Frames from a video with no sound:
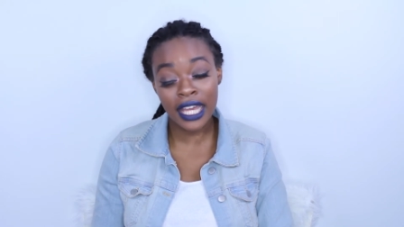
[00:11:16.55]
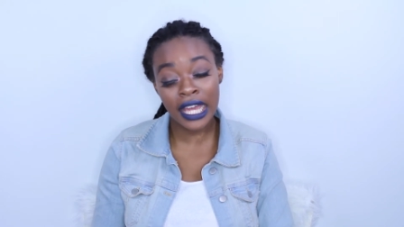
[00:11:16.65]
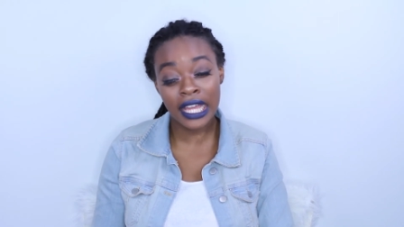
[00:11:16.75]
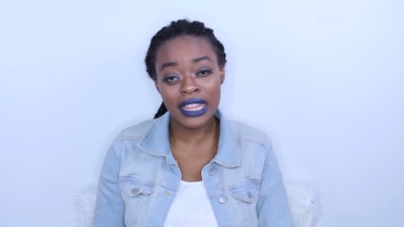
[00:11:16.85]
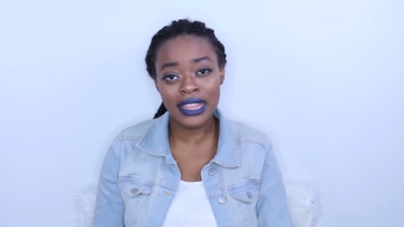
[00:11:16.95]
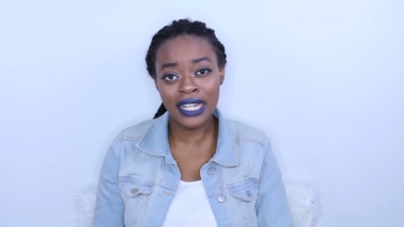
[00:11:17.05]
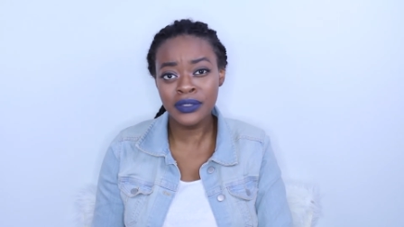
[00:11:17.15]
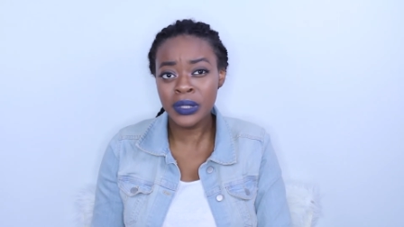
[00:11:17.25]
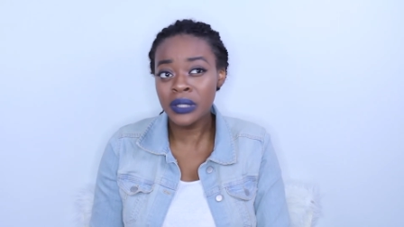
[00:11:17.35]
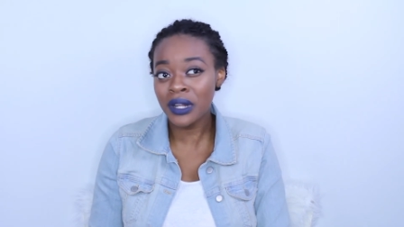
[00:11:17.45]
And
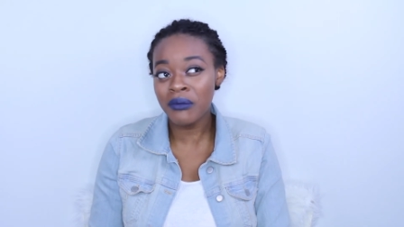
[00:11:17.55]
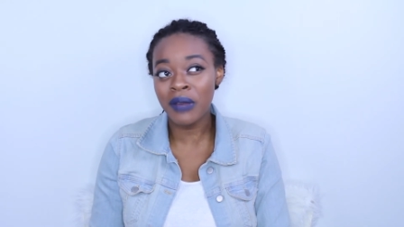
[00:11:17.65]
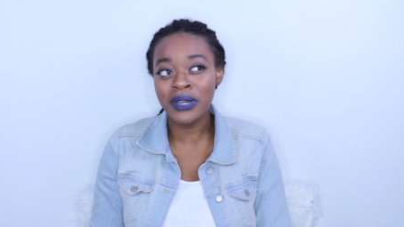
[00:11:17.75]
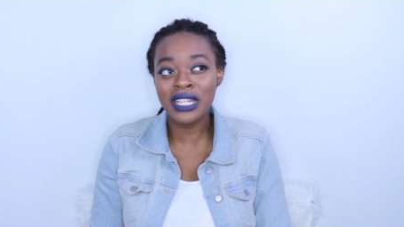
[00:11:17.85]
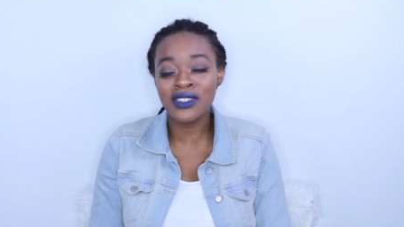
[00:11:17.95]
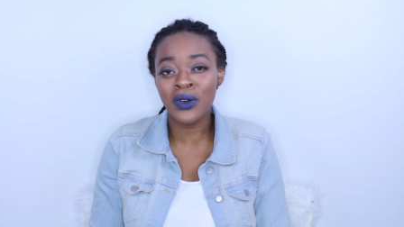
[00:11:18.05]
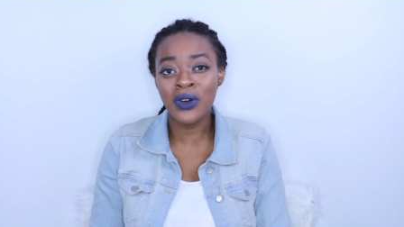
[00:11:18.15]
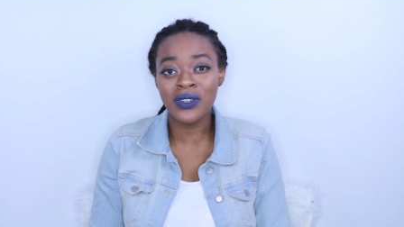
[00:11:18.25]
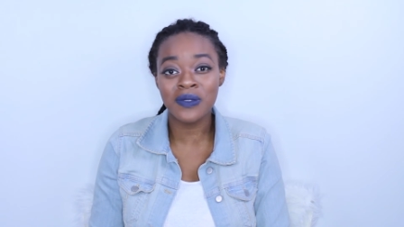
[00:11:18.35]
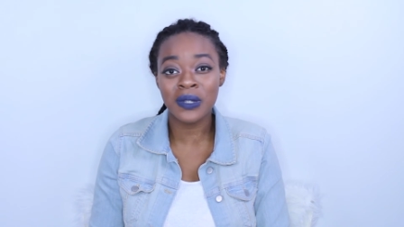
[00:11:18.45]
that's really one of my biggest
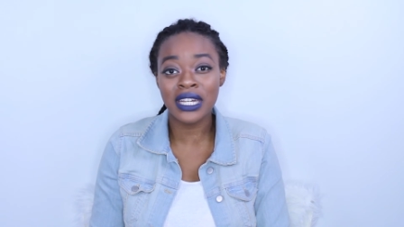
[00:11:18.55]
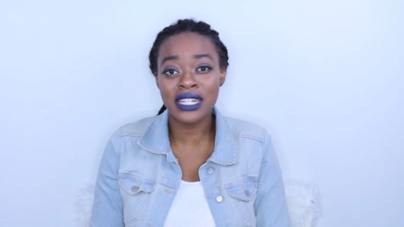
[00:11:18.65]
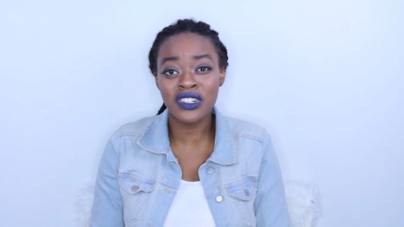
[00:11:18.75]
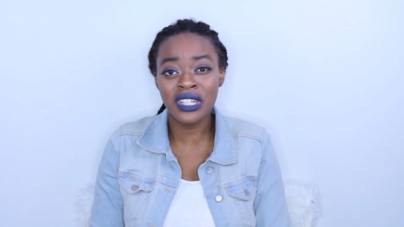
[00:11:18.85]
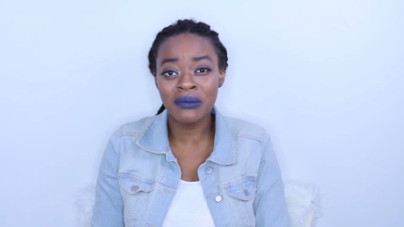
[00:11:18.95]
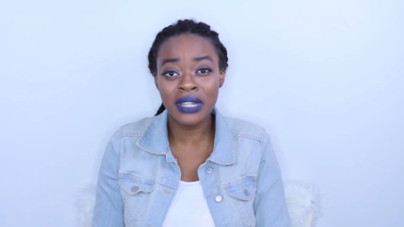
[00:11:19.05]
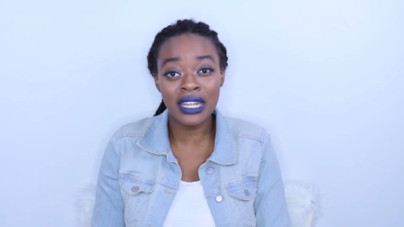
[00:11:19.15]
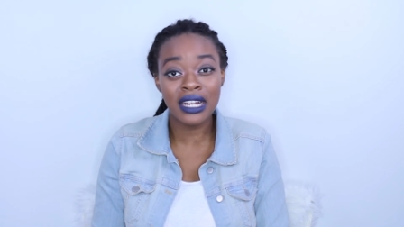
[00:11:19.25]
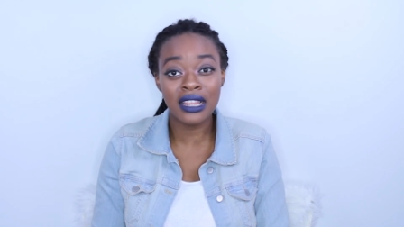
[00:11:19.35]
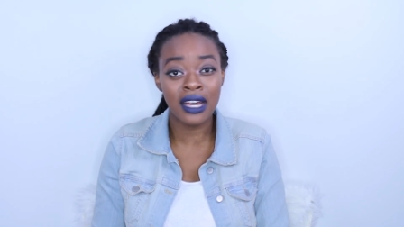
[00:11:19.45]
goals, because you can
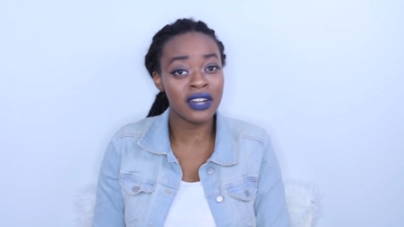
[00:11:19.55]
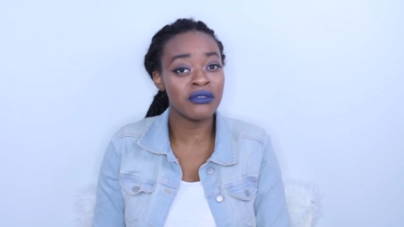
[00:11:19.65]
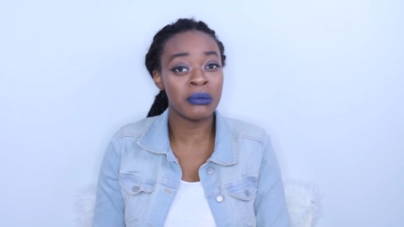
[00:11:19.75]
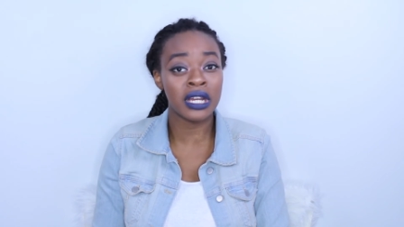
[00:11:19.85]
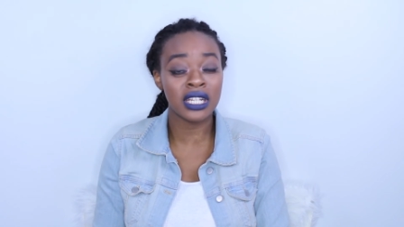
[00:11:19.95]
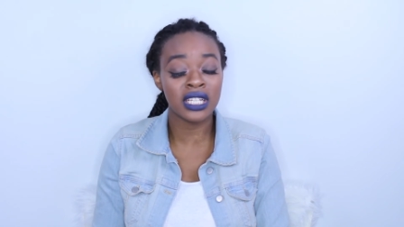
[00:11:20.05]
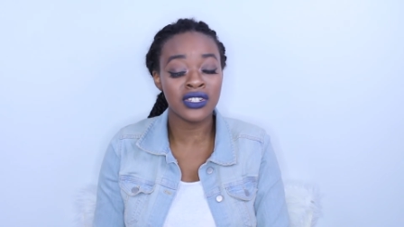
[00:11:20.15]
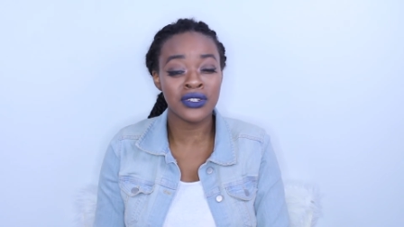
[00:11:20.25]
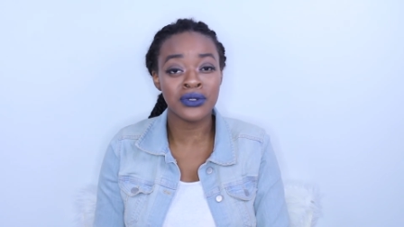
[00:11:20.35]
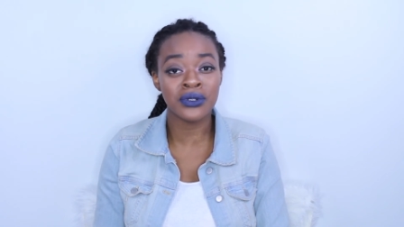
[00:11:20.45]
make a lot of money
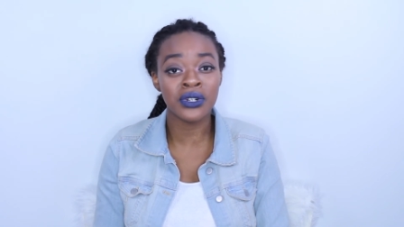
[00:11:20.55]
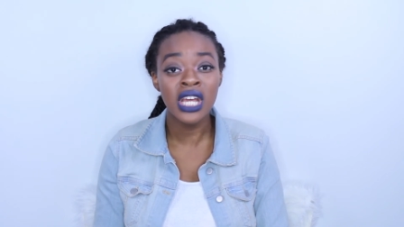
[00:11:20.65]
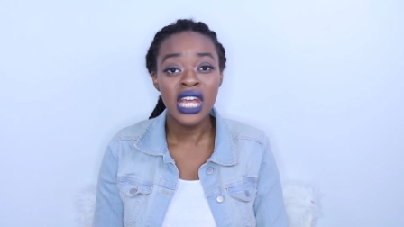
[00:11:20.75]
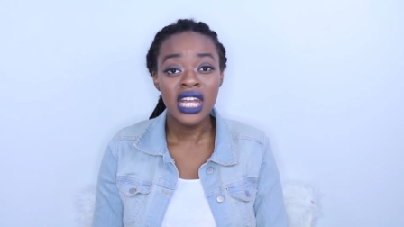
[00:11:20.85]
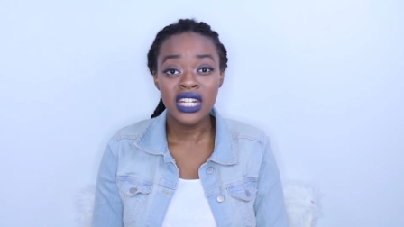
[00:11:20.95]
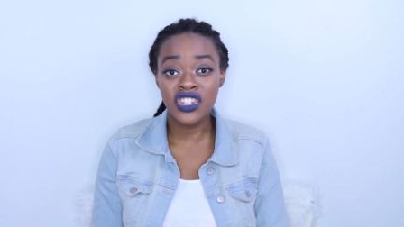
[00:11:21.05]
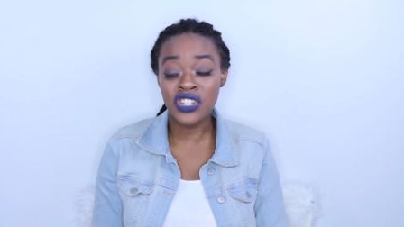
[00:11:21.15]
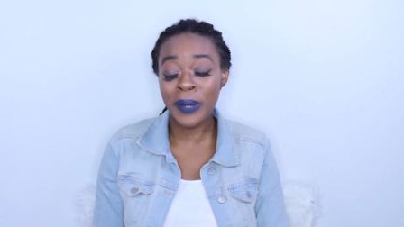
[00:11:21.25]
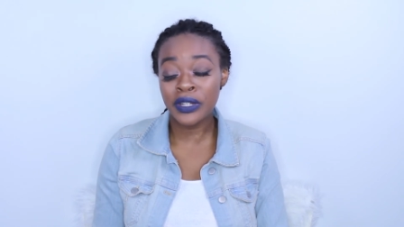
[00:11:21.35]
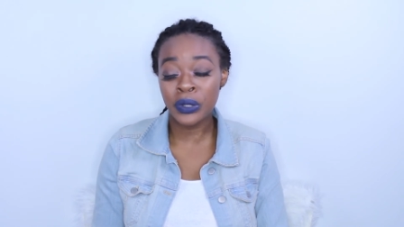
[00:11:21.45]
too
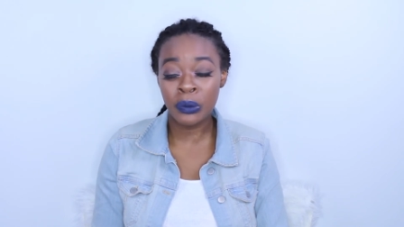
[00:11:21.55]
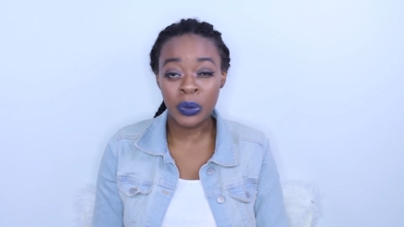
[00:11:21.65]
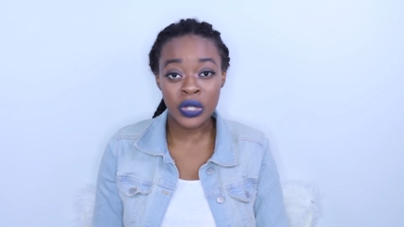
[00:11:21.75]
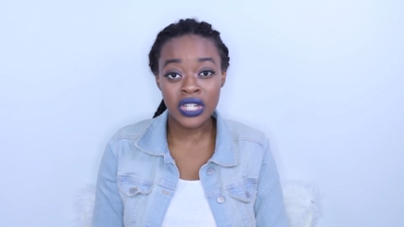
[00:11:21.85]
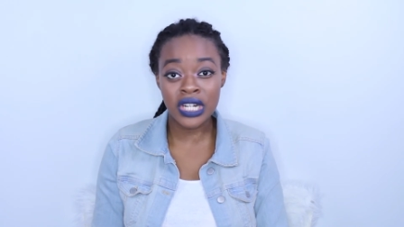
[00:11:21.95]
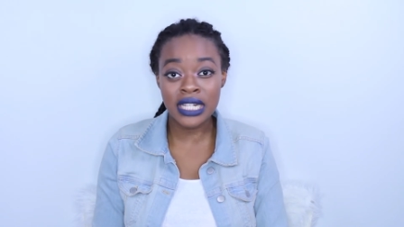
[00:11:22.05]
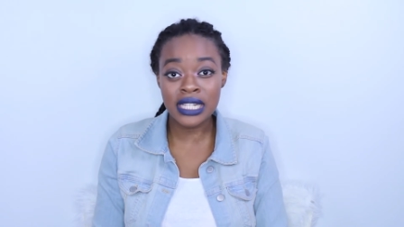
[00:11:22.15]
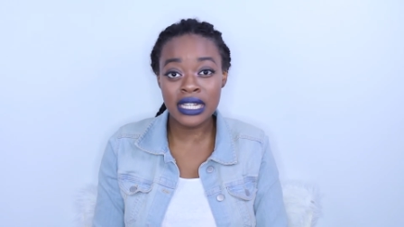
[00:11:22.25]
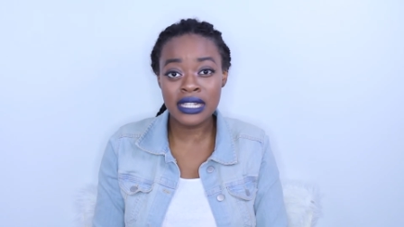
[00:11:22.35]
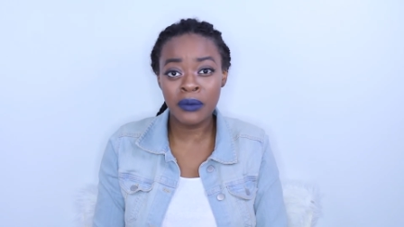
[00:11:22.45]
just by doing portraits,
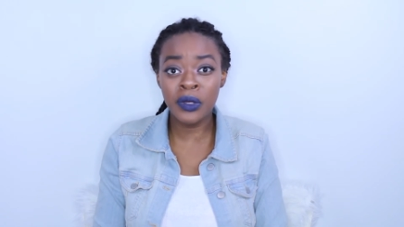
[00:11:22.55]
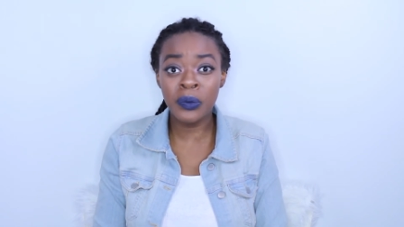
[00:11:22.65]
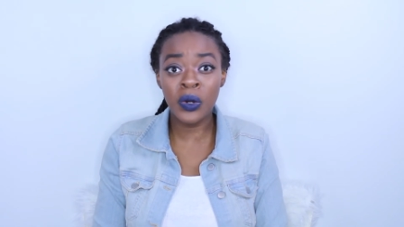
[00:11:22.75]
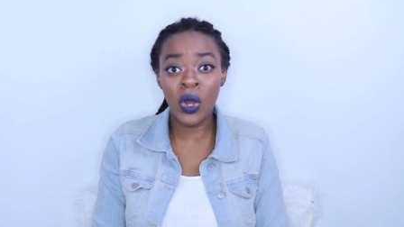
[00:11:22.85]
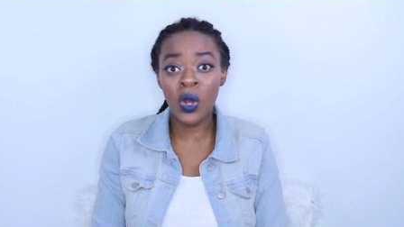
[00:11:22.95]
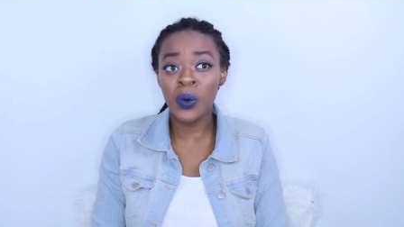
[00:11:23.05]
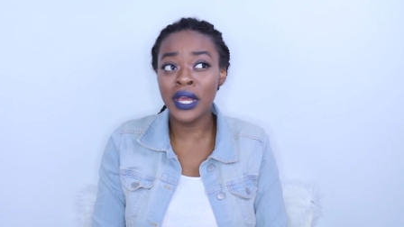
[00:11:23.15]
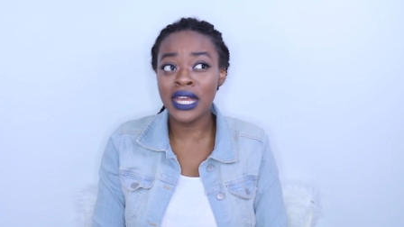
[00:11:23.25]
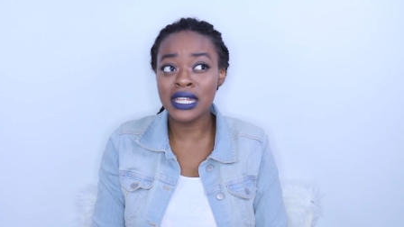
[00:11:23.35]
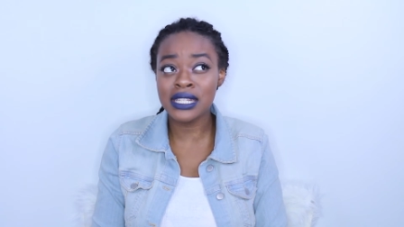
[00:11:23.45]
because some people
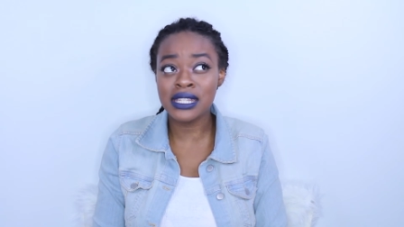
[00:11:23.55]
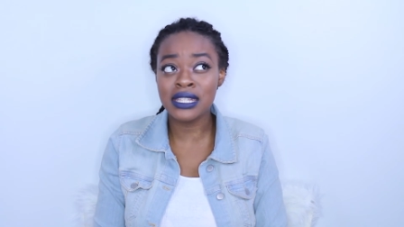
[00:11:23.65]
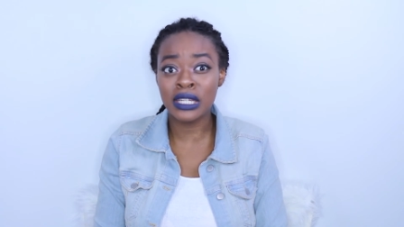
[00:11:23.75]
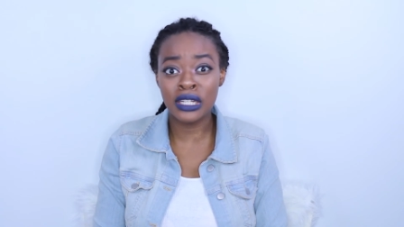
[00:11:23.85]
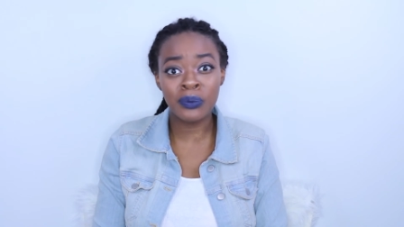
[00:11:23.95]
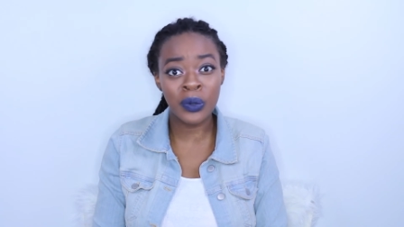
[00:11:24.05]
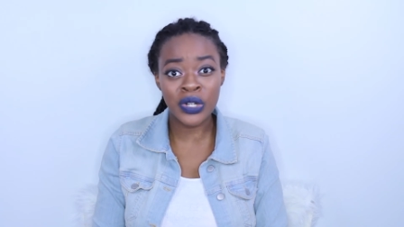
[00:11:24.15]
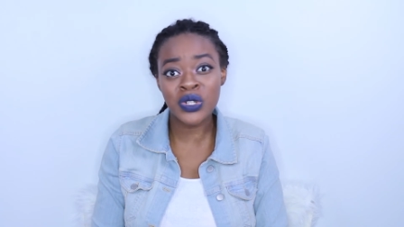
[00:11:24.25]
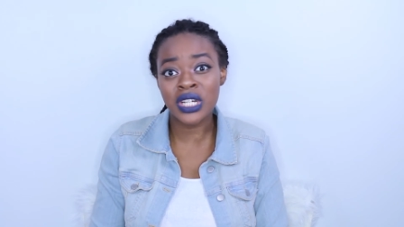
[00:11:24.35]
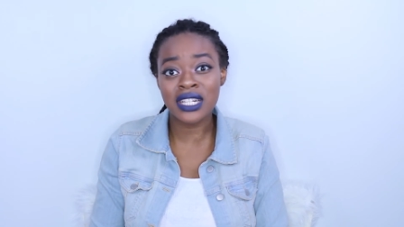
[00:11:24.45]
always need
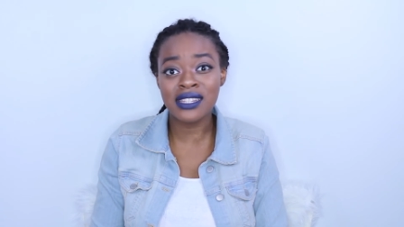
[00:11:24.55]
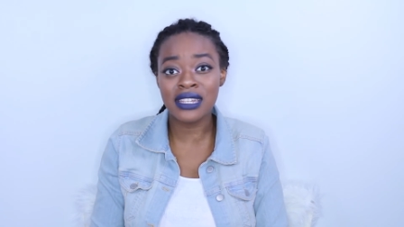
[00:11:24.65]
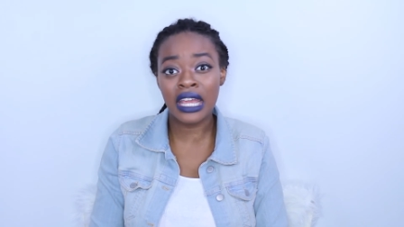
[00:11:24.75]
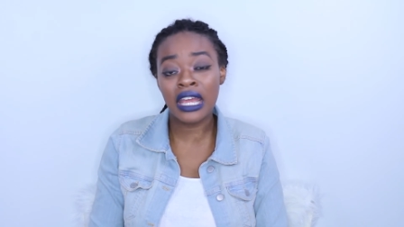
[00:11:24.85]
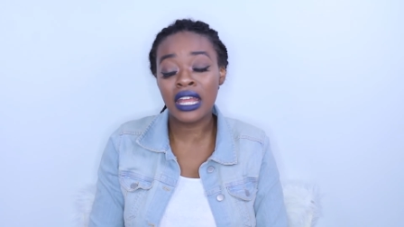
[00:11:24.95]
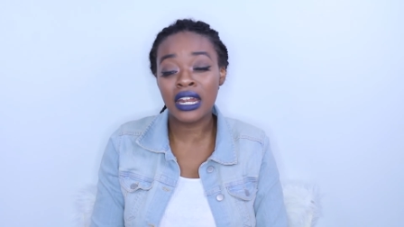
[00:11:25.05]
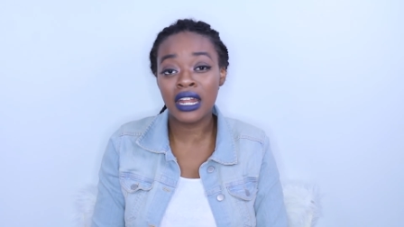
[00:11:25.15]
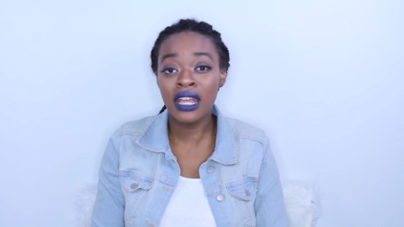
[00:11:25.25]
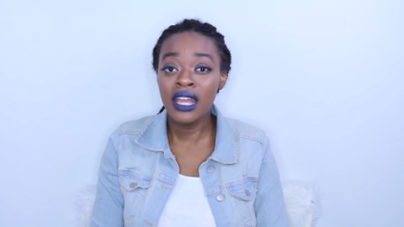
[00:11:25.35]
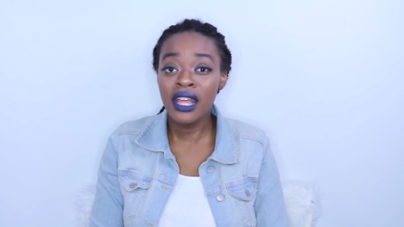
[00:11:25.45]
portraits, and